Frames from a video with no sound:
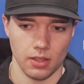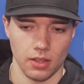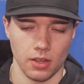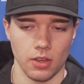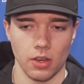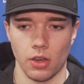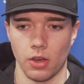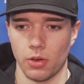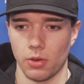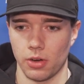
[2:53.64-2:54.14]

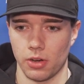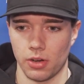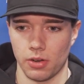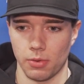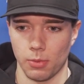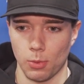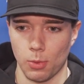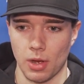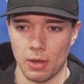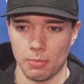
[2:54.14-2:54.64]
know
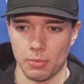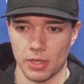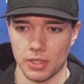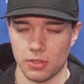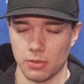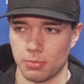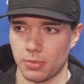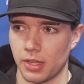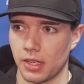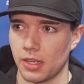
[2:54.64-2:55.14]
or want me
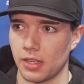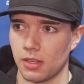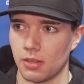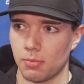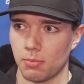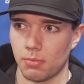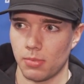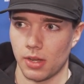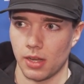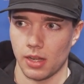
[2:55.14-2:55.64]
to play,
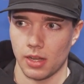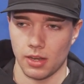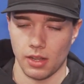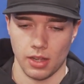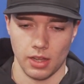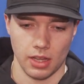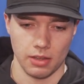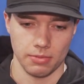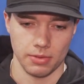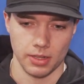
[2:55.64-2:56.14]
but
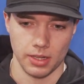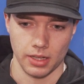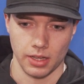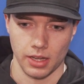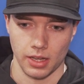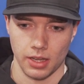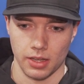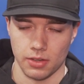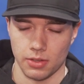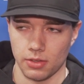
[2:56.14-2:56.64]
I feel like
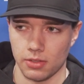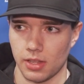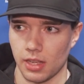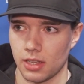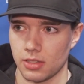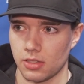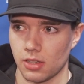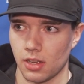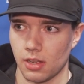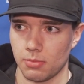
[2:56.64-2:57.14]
I can do
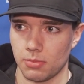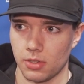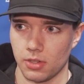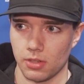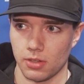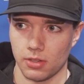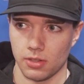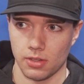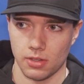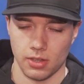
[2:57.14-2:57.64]
that job
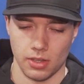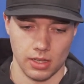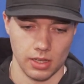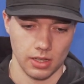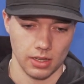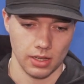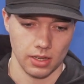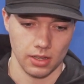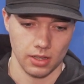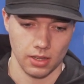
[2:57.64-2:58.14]
too,
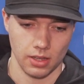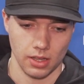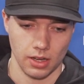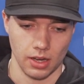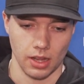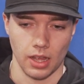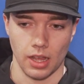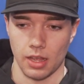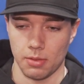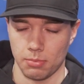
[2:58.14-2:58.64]

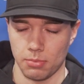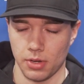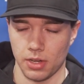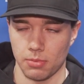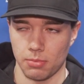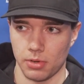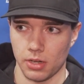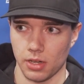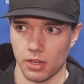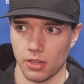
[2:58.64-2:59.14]
and I'd be
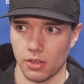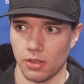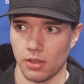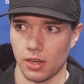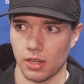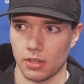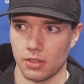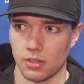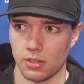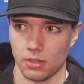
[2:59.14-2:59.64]
pretty good
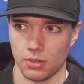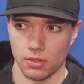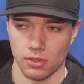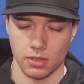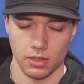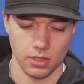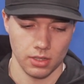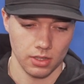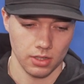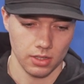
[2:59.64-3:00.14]
at it too.
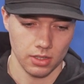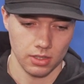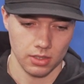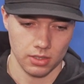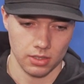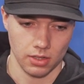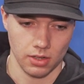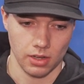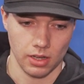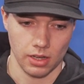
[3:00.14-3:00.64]

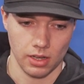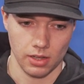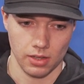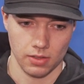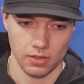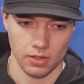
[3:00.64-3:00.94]
So